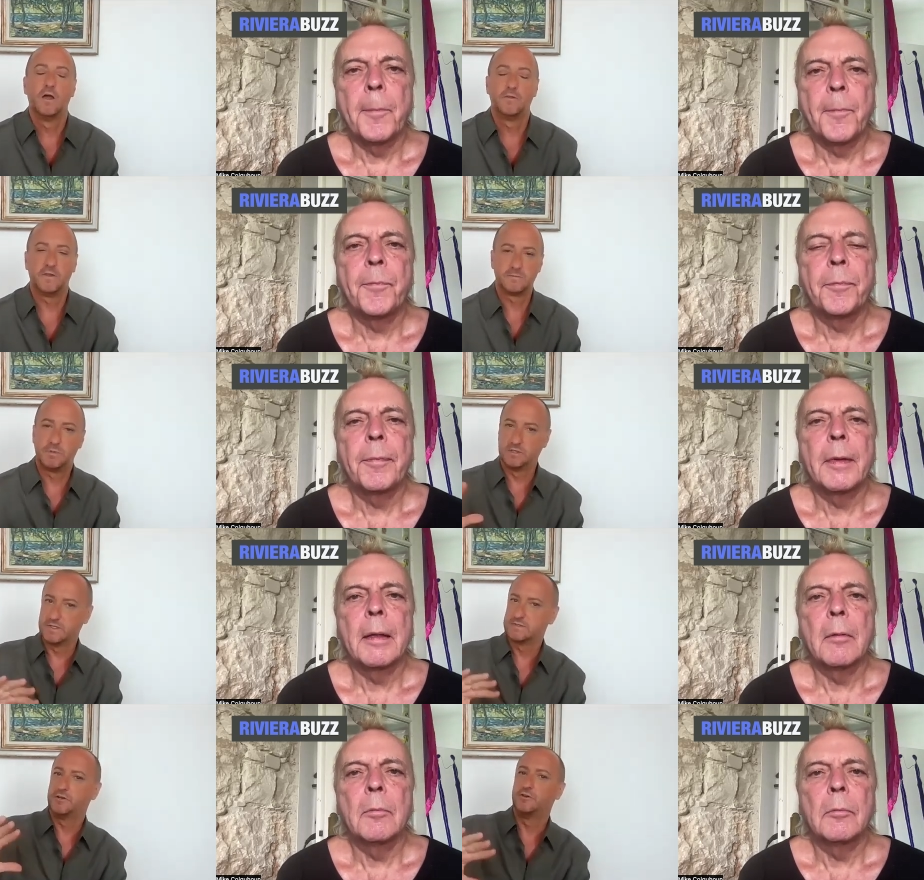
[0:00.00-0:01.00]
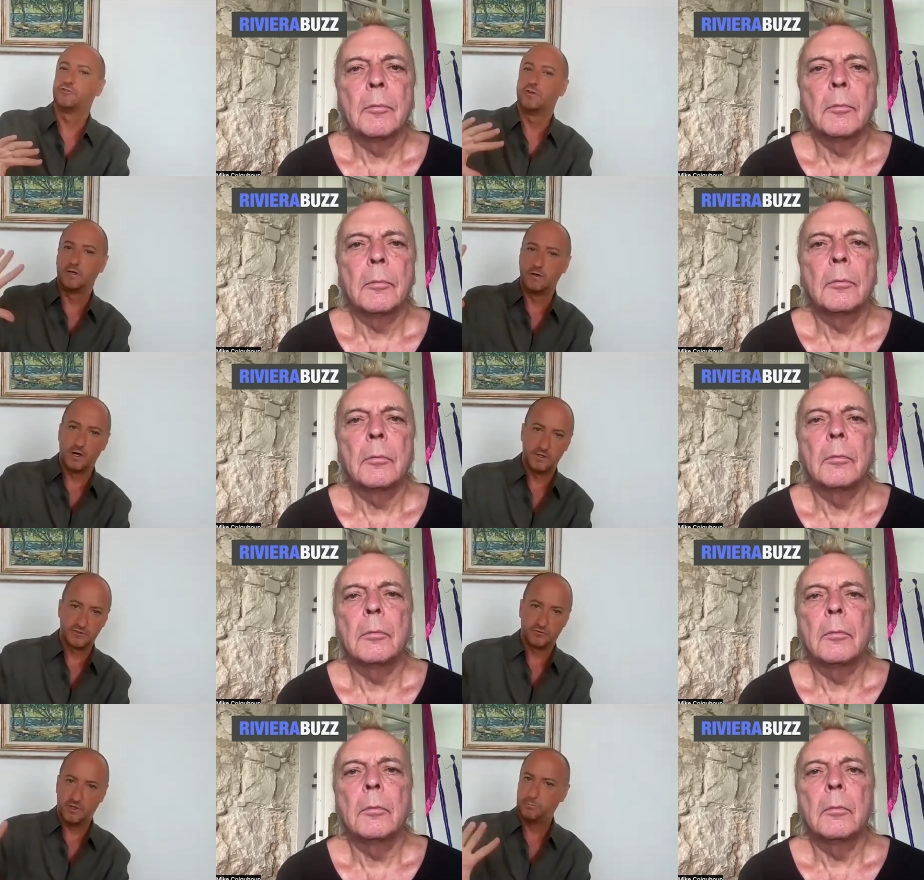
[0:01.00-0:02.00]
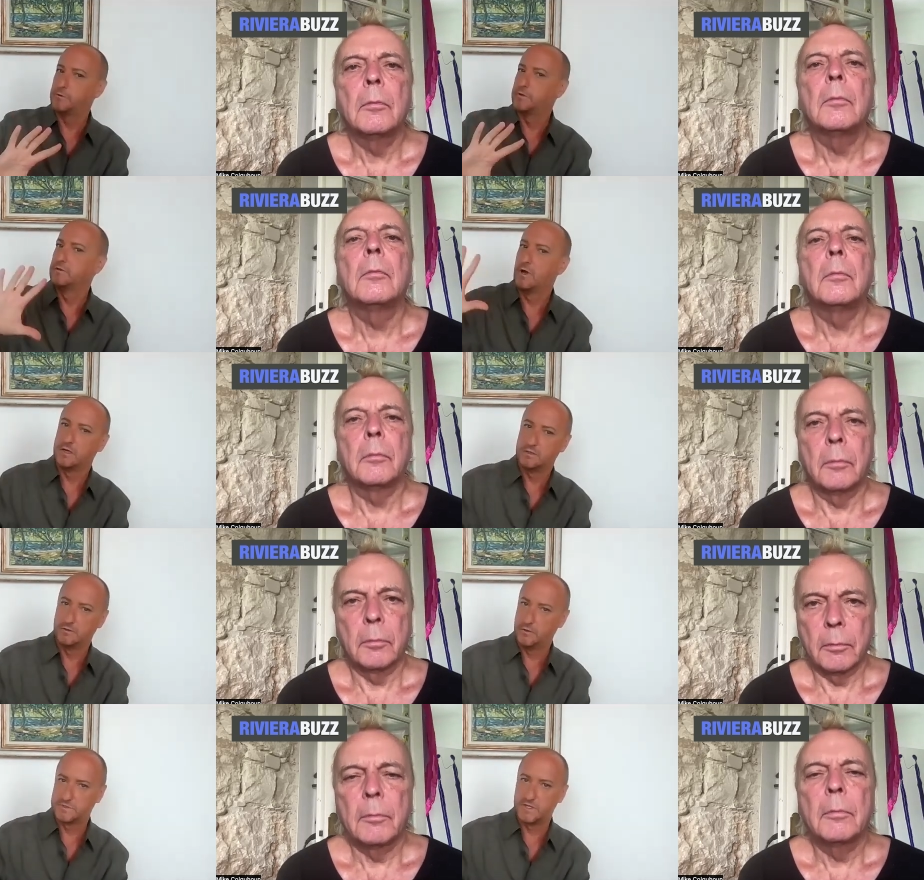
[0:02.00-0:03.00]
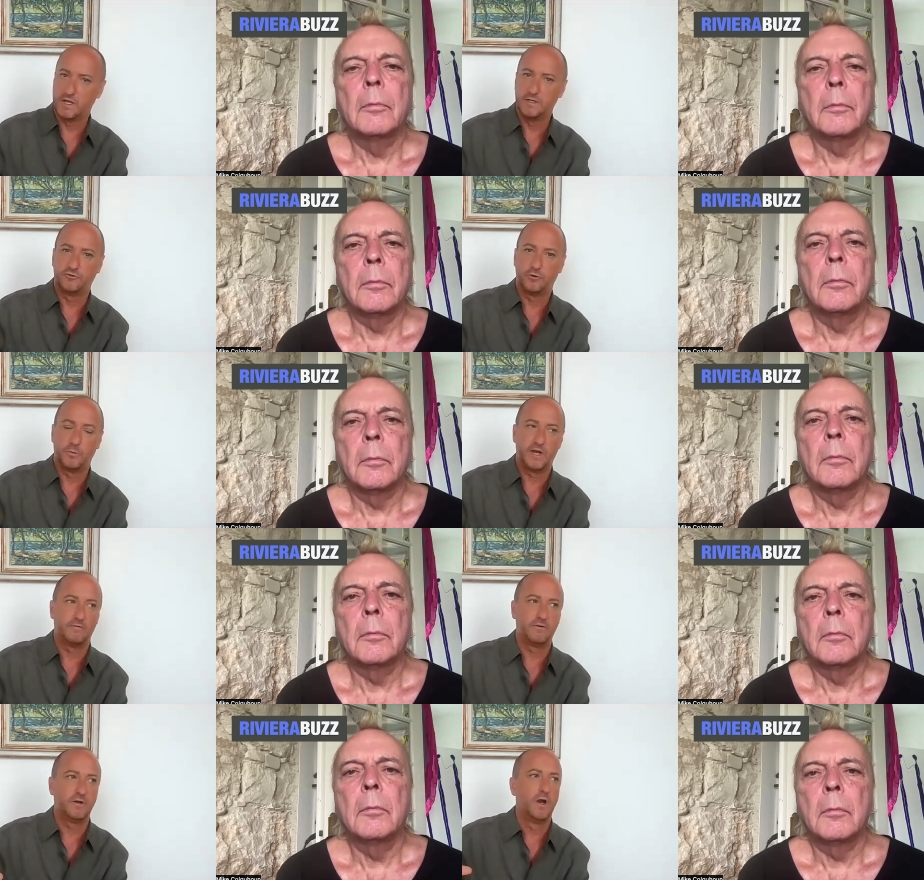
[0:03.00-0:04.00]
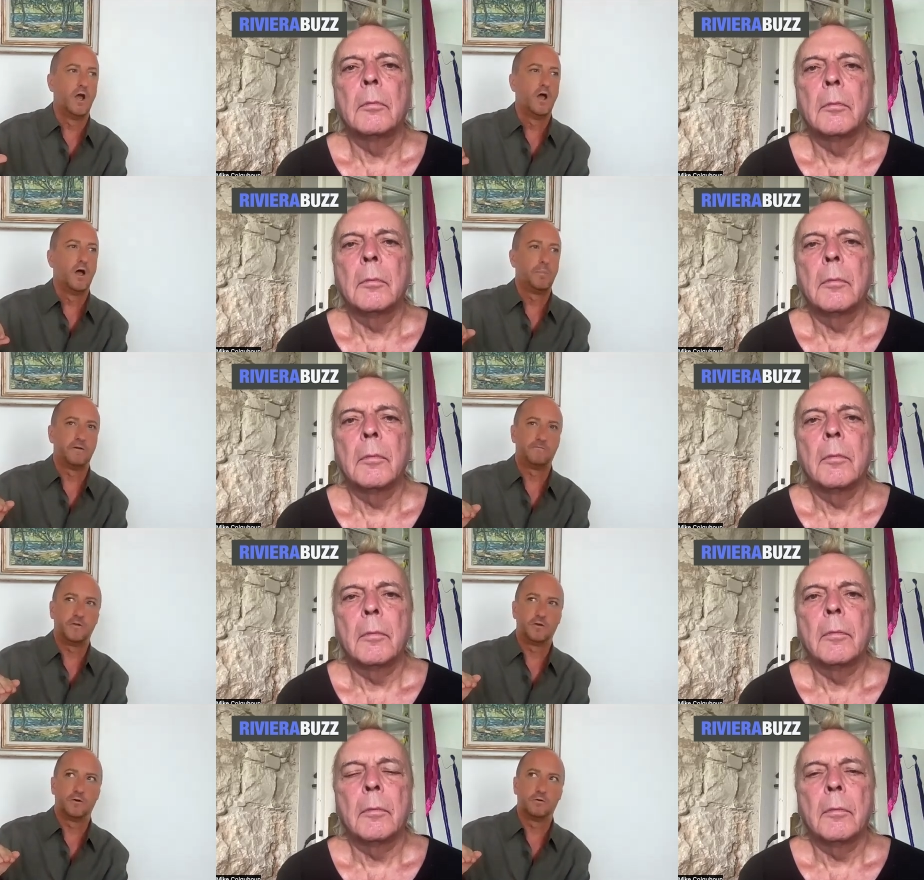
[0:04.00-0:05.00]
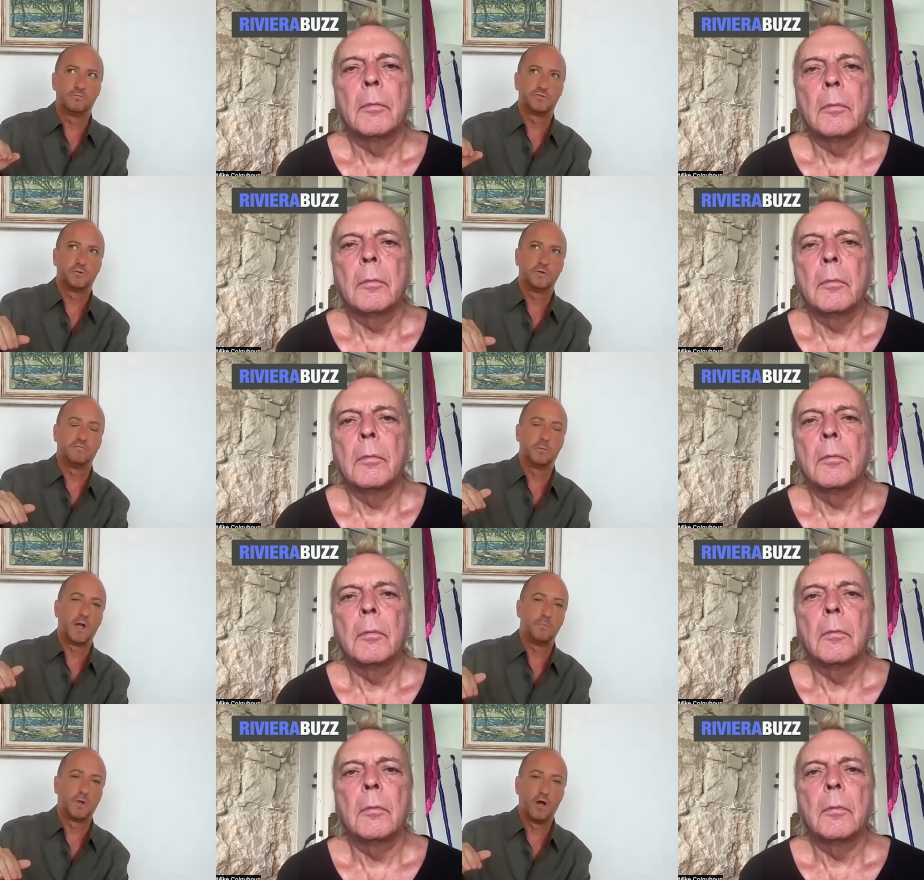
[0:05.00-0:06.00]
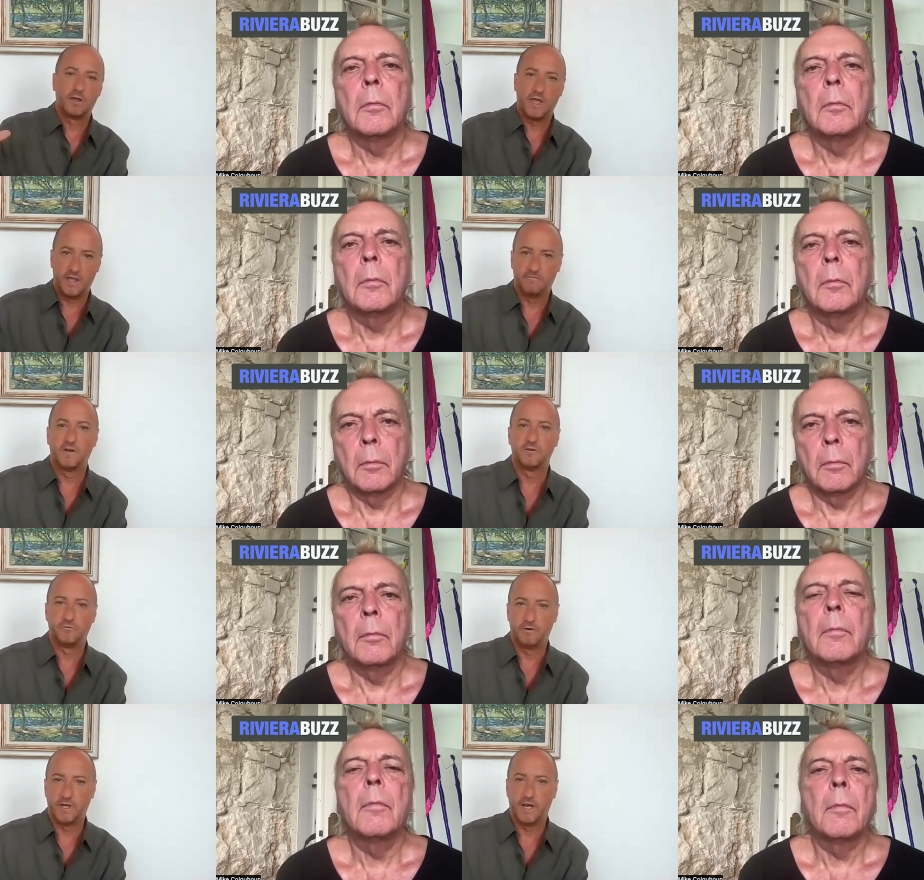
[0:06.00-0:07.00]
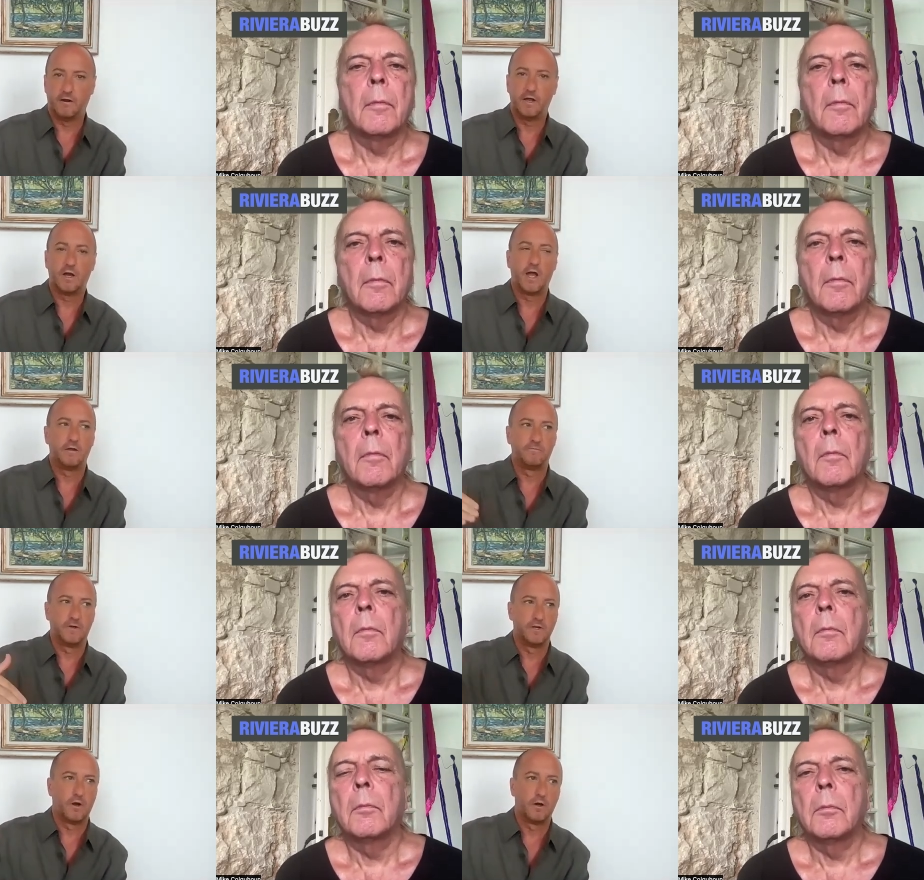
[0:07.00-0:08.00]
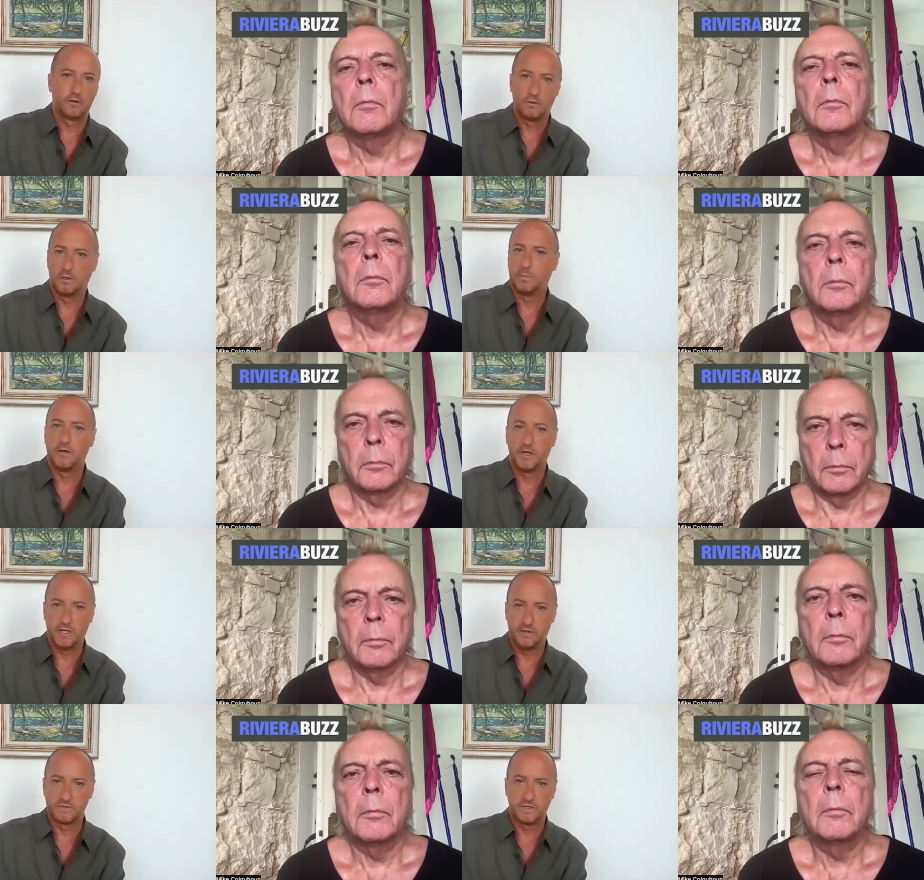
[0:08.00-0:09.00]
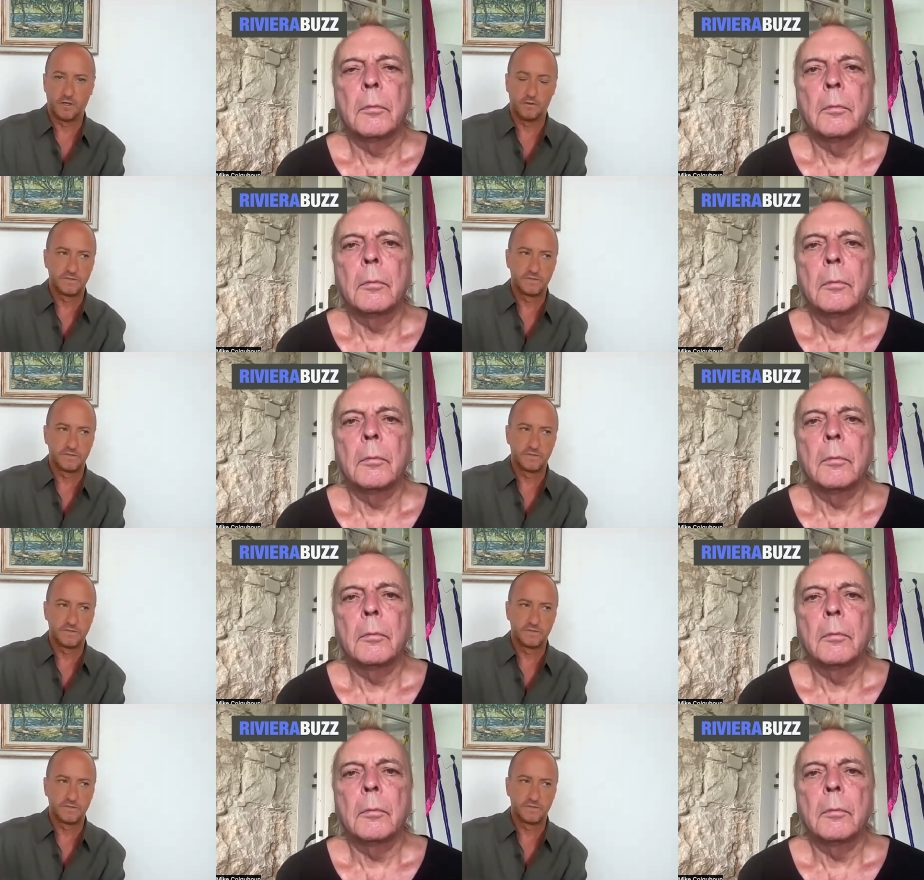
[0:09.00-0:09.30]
Speaker 1: these buildings are usually nondescript with not no signage or whatever. But if you go to even my blog, Gay French Riviera, I've written an article about it years ago.